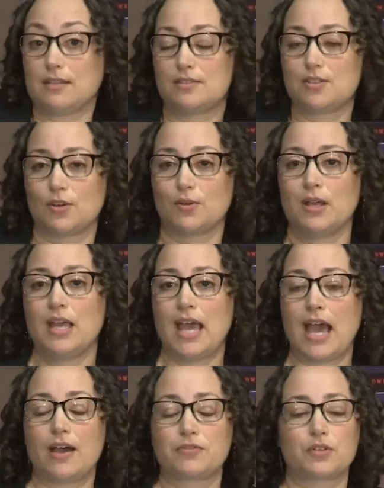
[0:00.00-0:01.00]
So
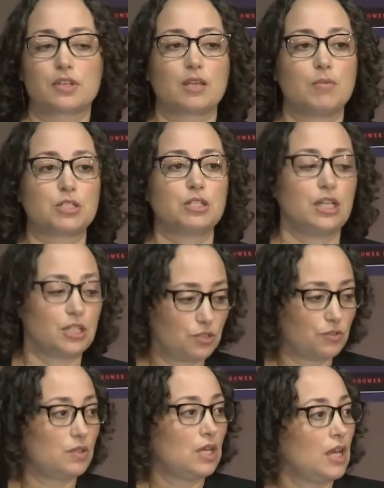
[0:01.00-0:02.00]
after the Commission
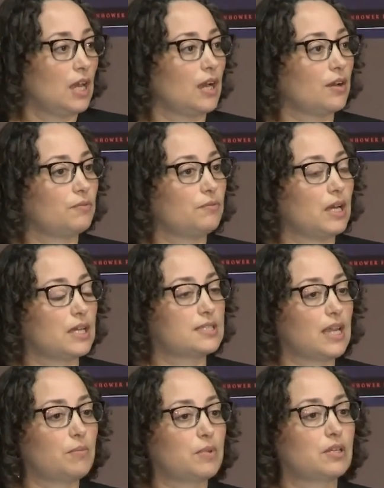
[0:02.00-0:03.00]
issued a
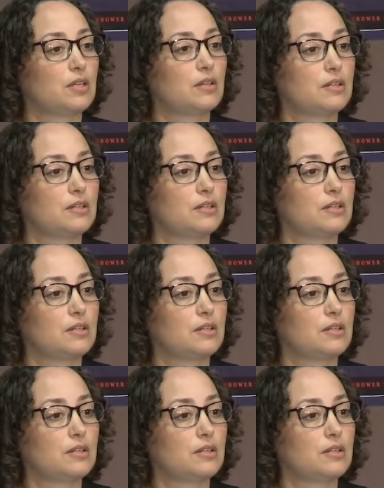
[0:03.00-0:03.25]
statement